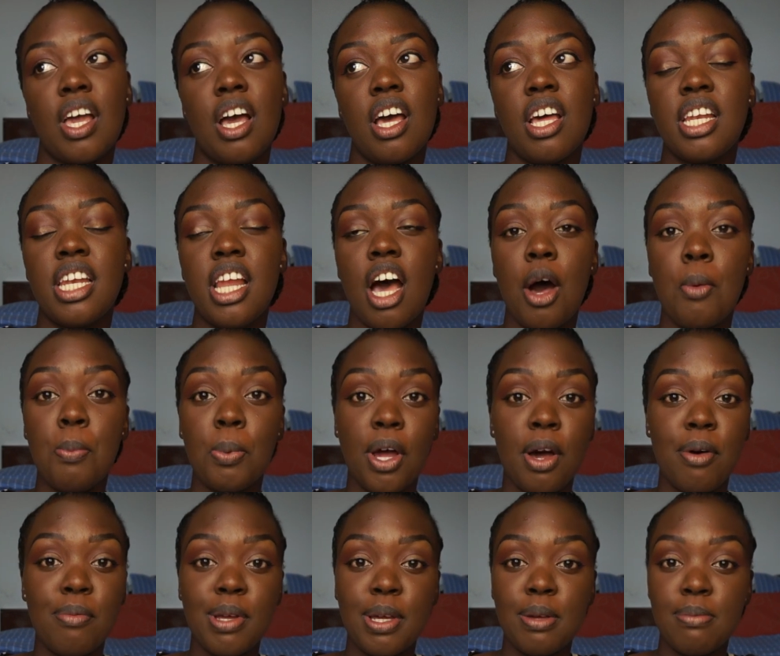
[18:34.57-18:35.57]
an
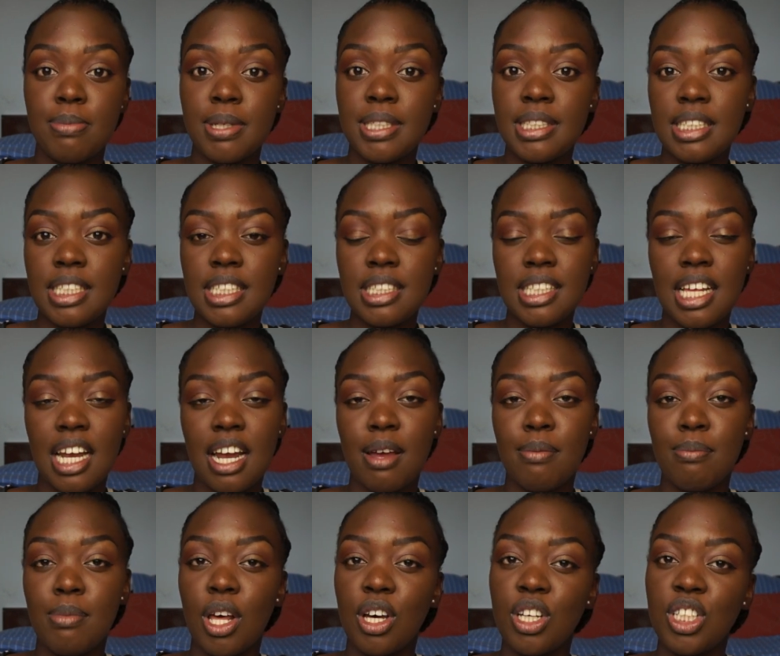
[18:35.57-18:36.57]
upcoming business that
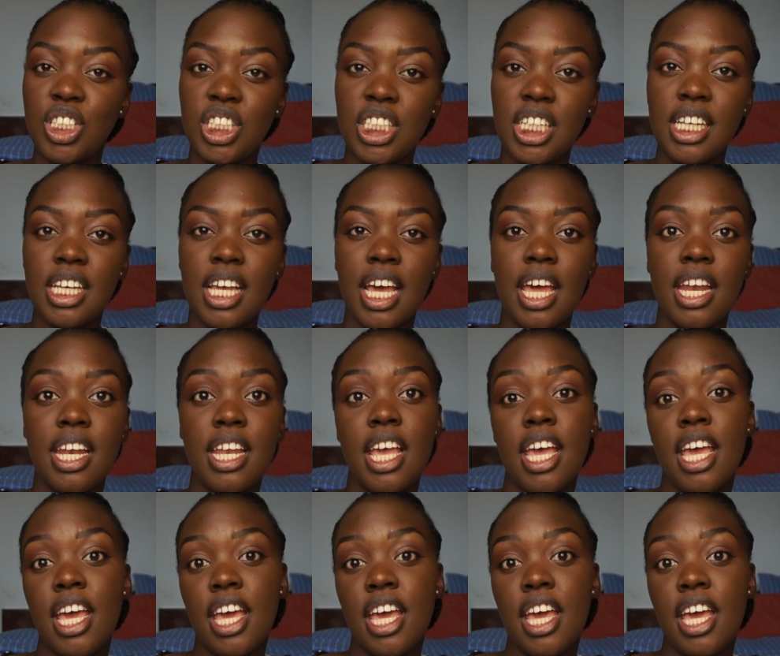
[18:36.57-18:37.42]
I'm launching, and